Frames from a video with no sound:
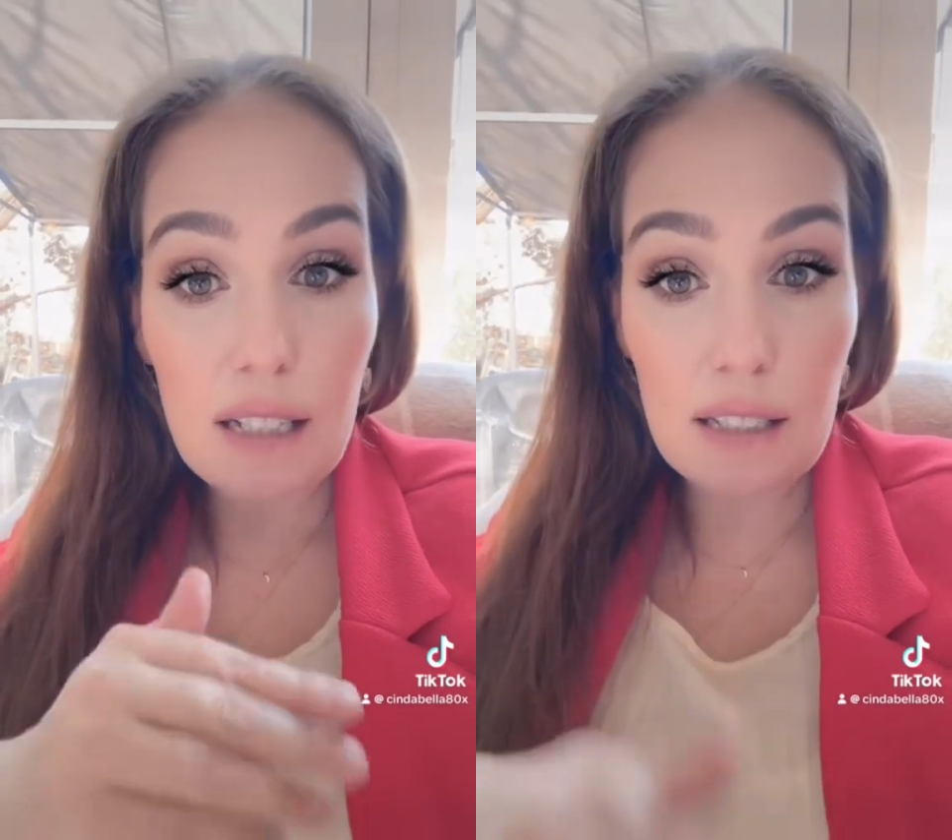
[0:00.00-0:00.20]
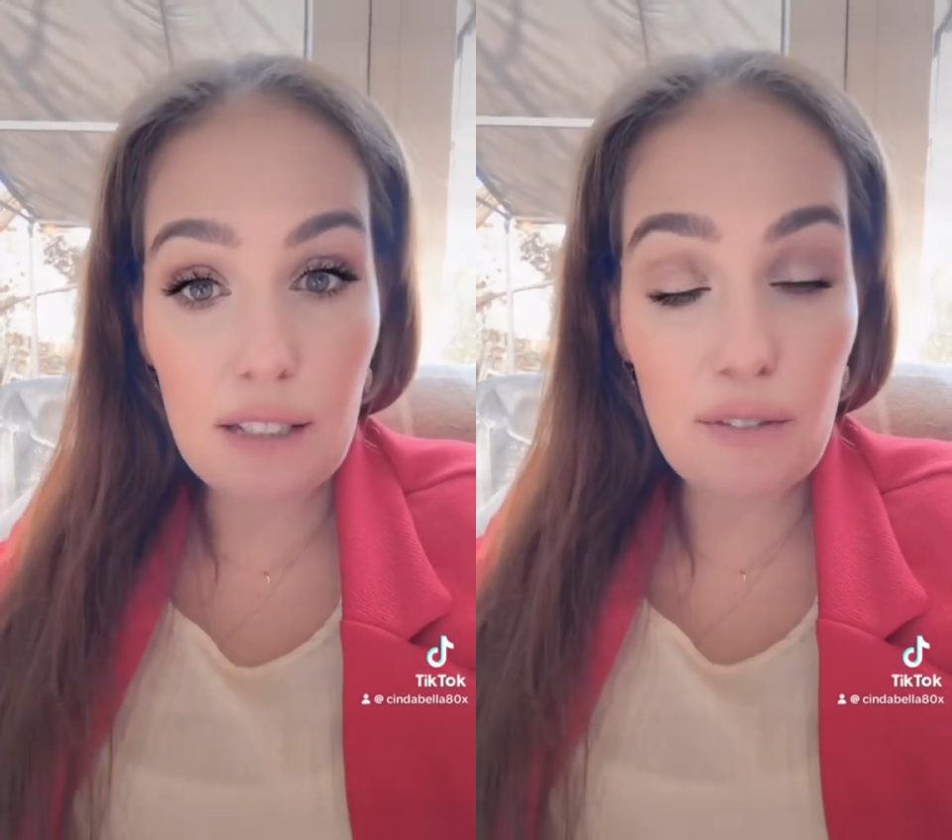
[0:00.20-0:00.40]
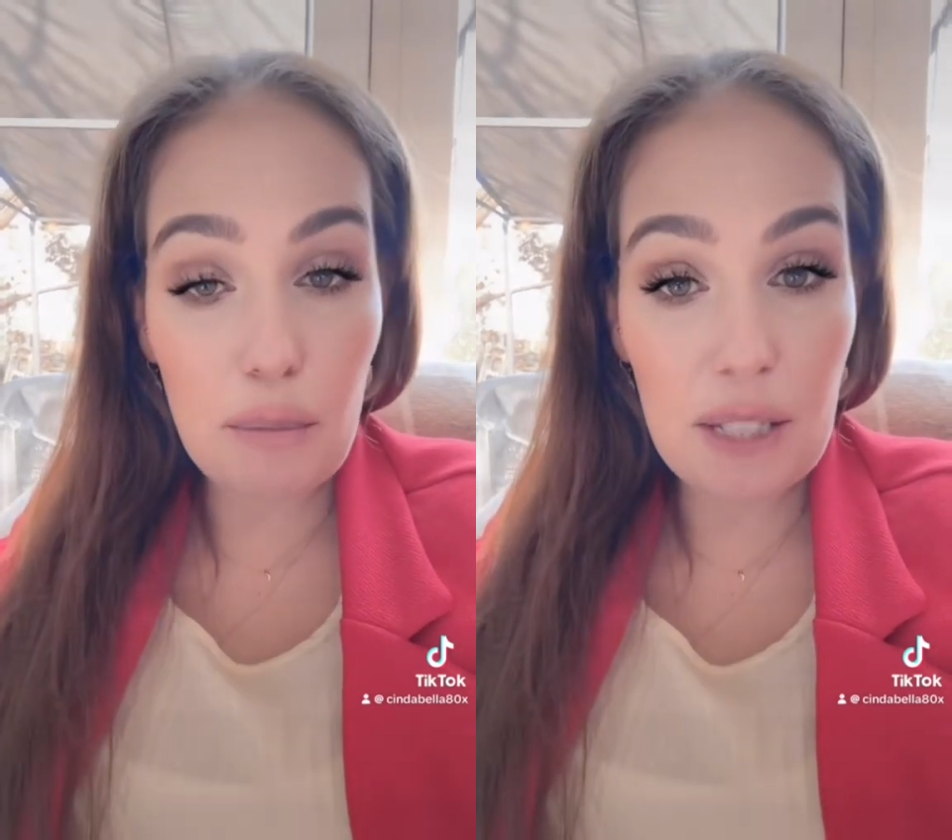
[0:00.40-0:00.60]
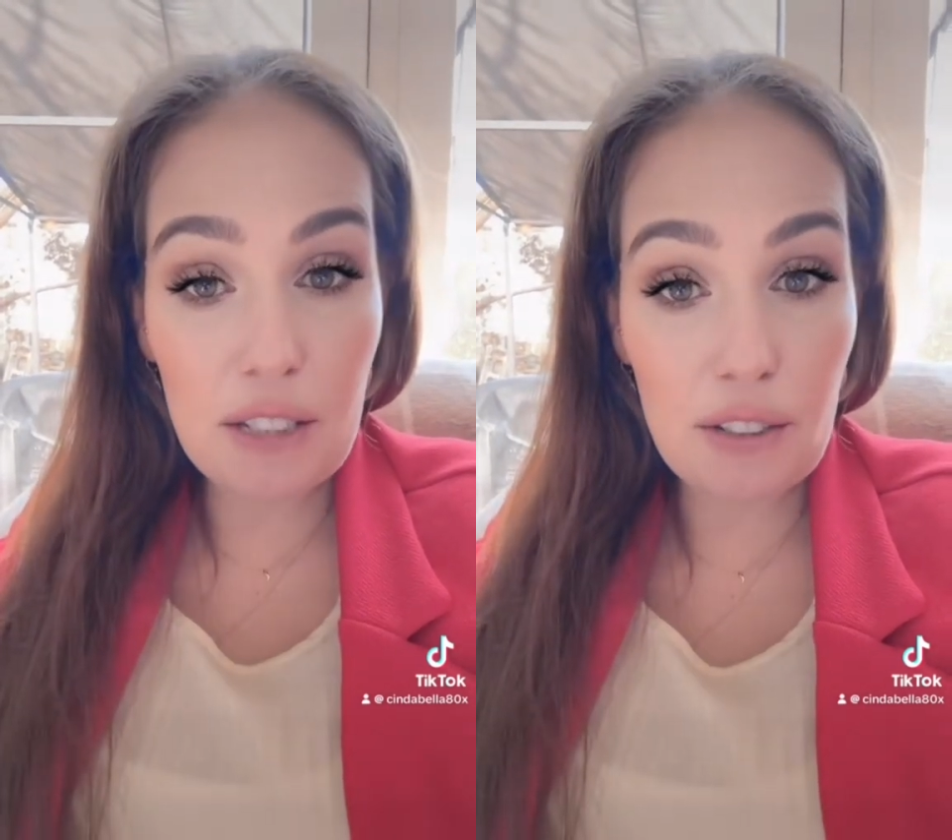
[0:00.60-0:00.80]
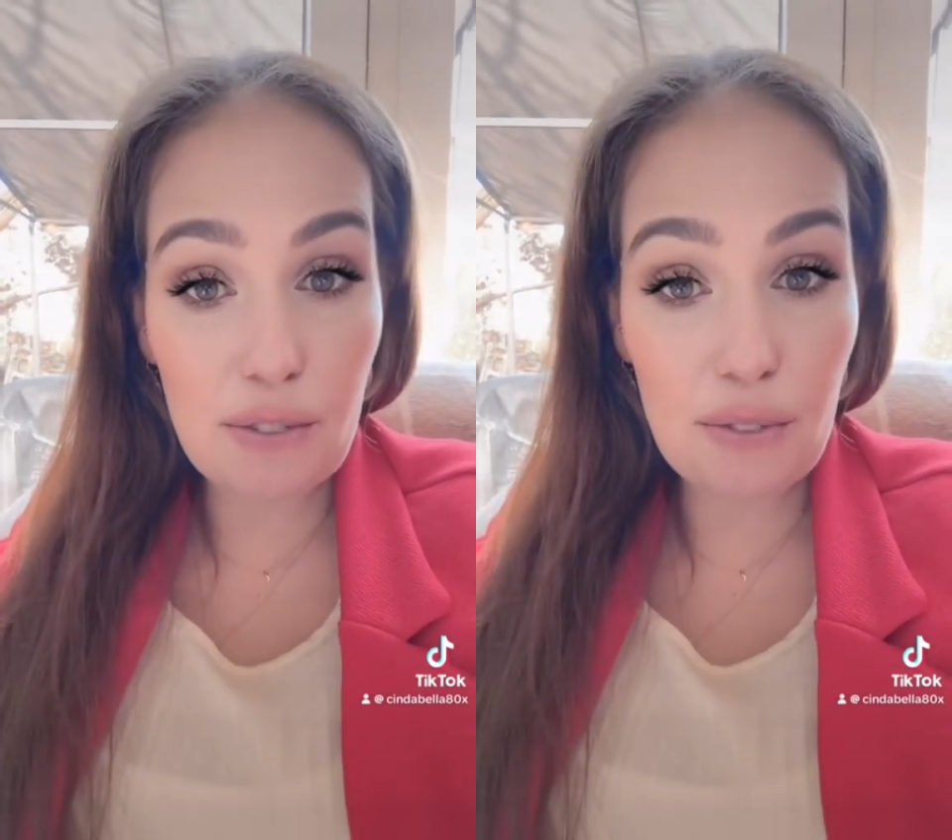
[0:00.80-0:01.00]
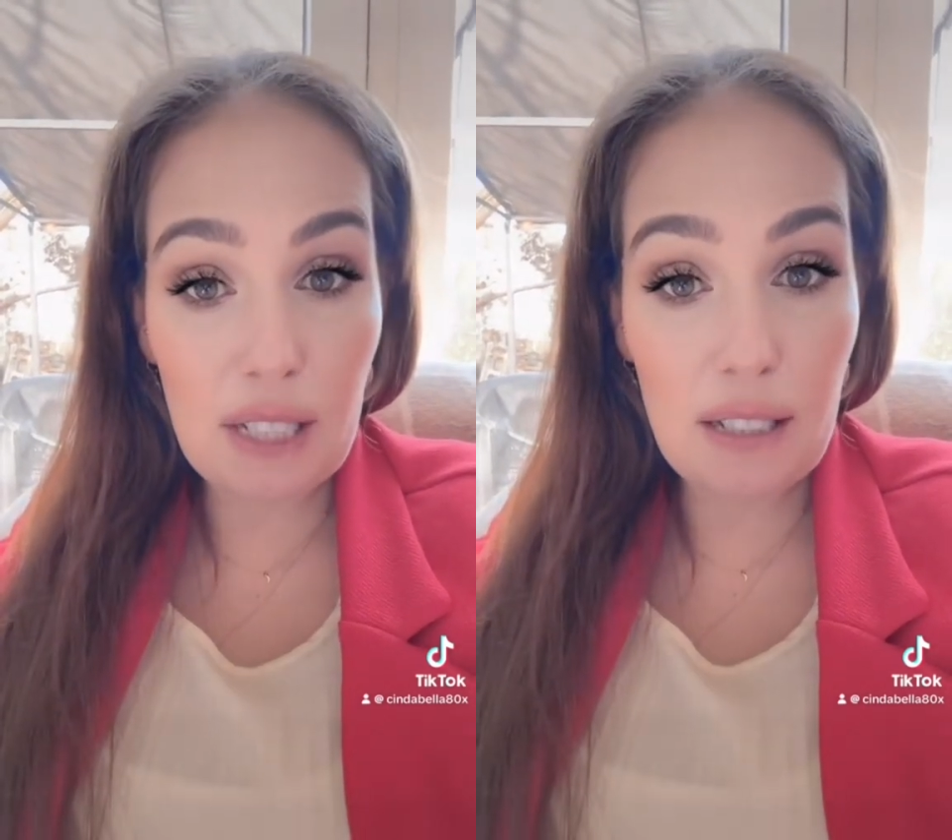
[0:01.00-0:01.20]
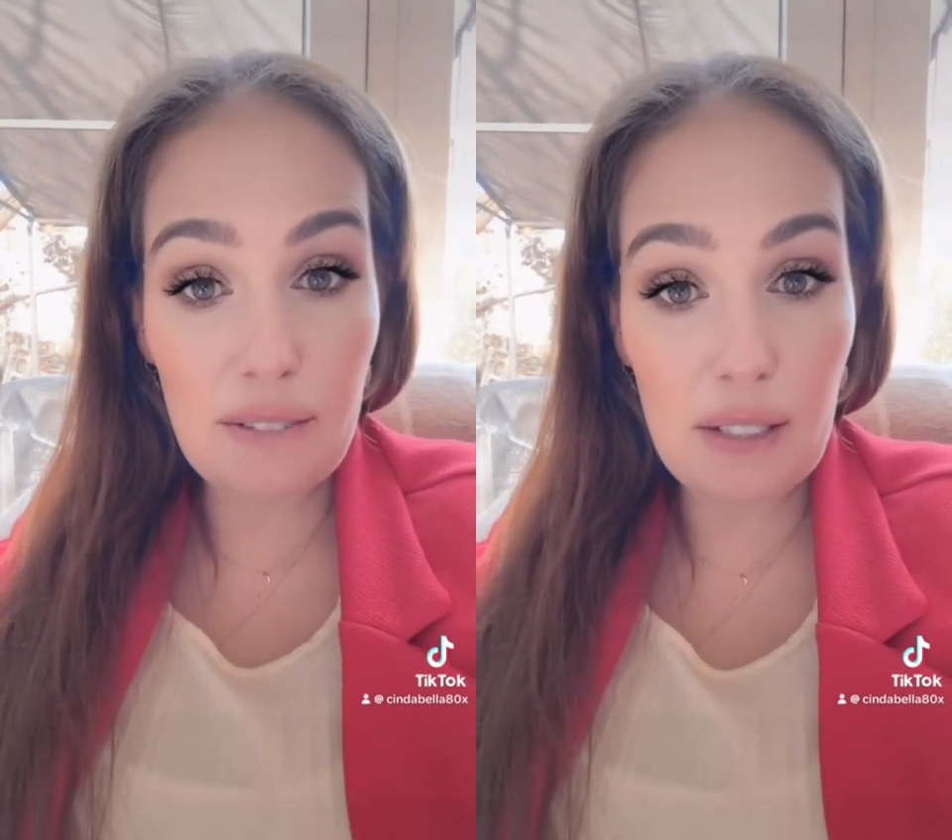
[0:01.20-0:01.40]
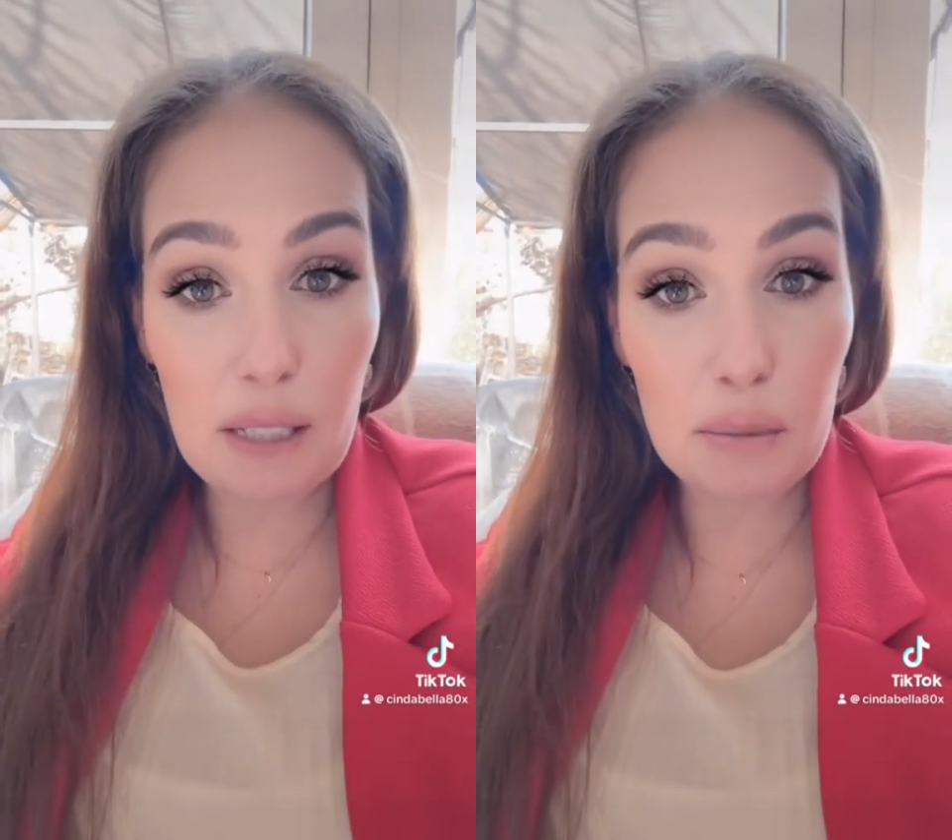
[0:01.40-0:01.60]
The information is freely
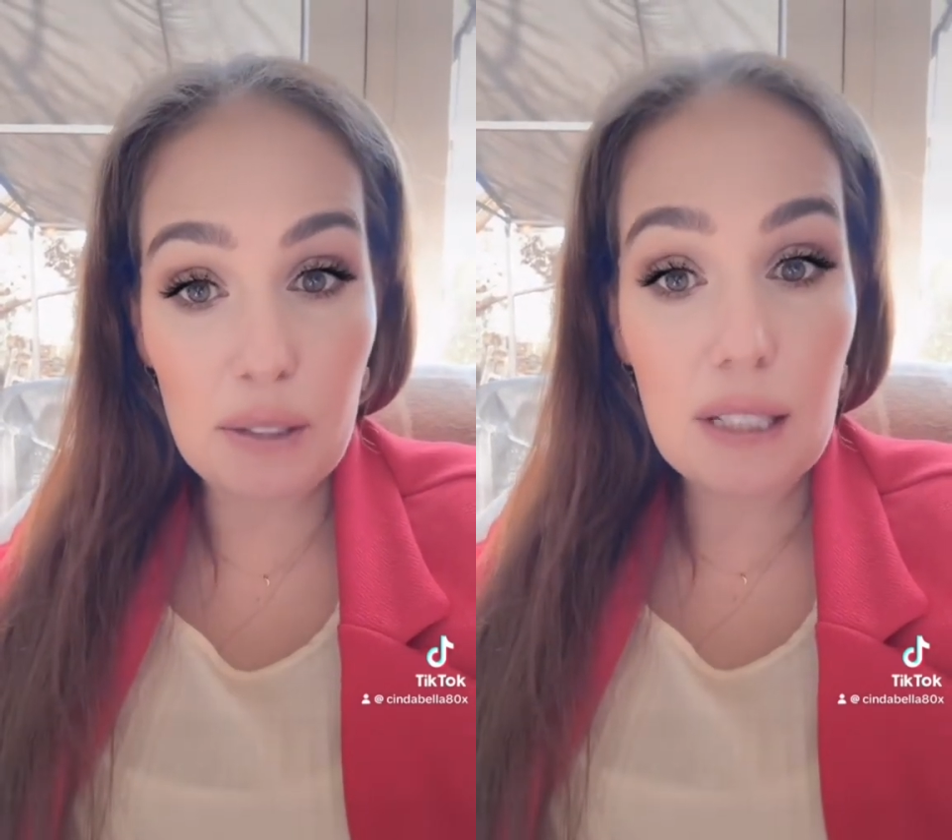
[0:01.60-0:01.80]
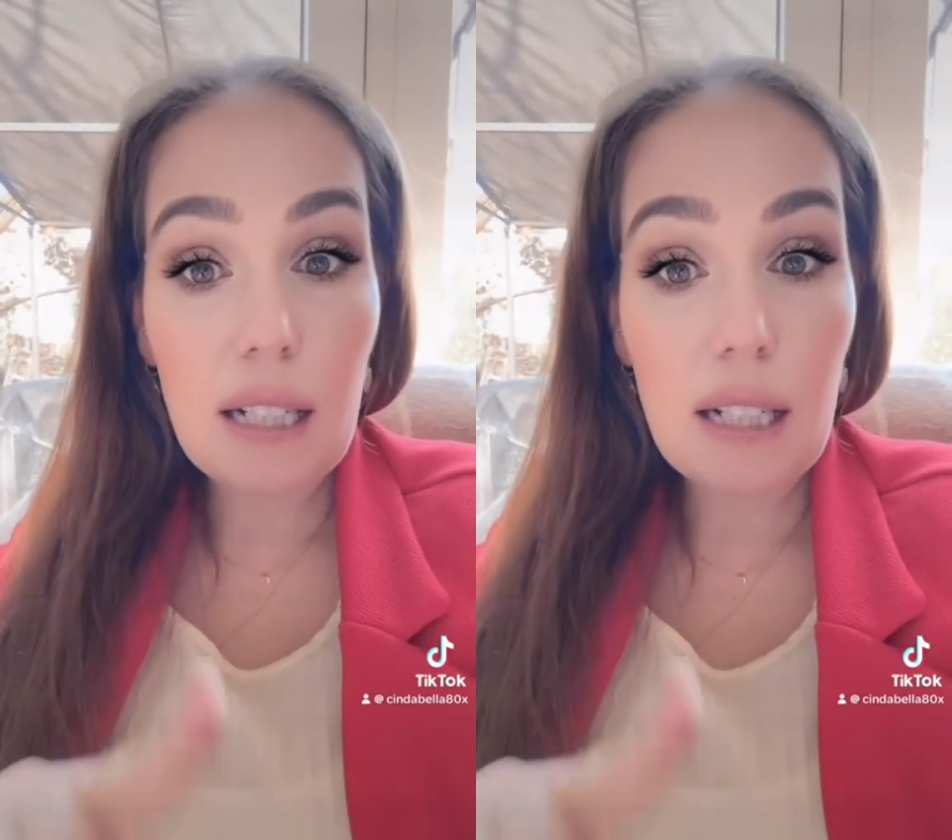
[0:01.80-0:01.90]
available.